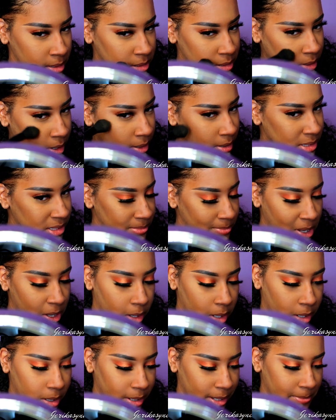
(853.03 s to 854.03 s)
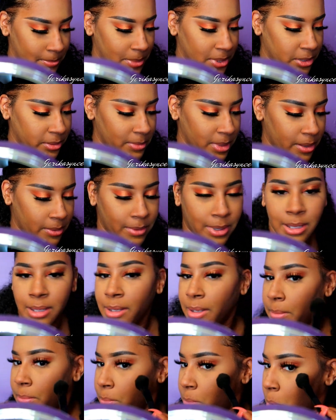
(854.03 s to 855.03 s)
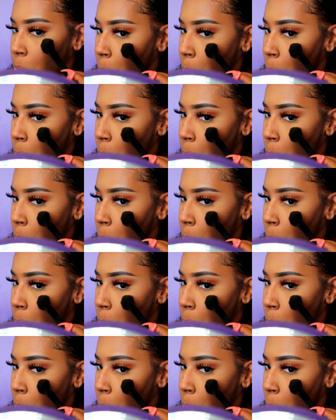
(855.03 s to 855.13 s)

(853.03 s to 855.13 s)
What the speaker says: Start small and build my way up.